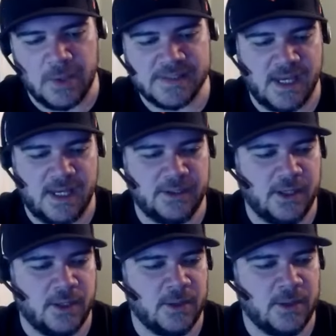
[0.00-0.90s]
on
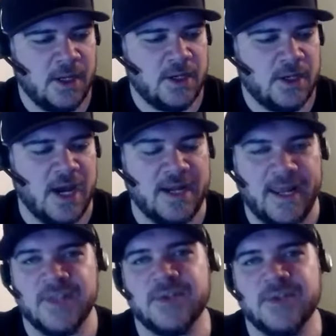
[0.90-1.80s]
set, you know,
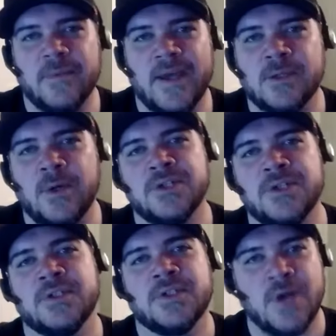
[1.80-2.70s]
trying to answer everybody's
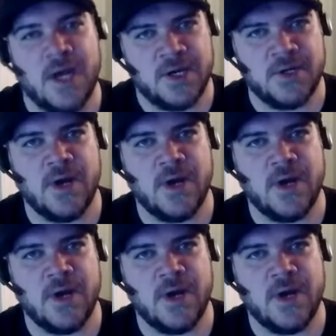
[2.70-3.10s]
questions, trying to